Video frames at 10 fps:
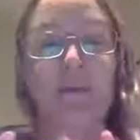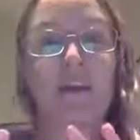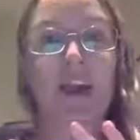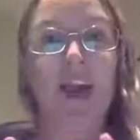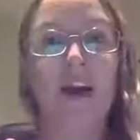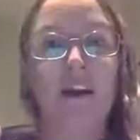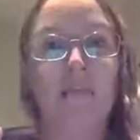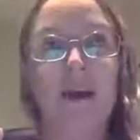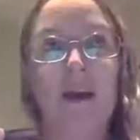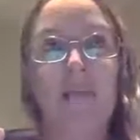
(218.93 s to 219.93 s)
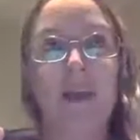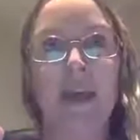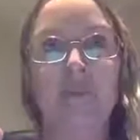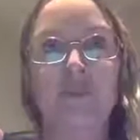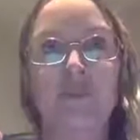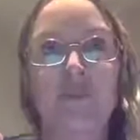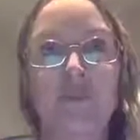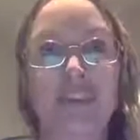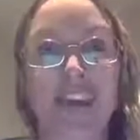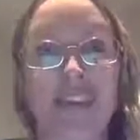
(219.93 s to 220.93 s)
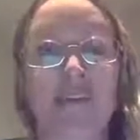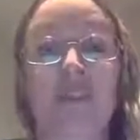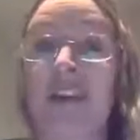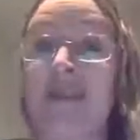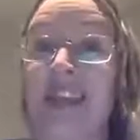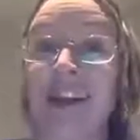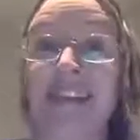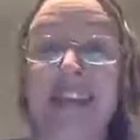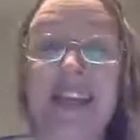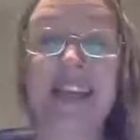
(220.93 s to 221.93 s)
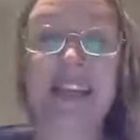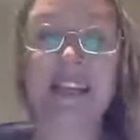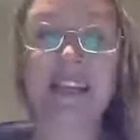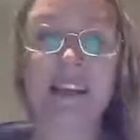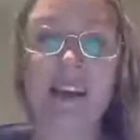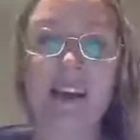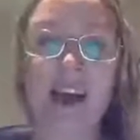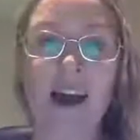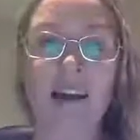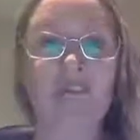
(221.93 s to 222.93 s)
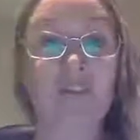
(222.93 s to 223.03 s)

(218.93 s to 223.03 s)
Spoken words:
and how you might be able to satisfy that need for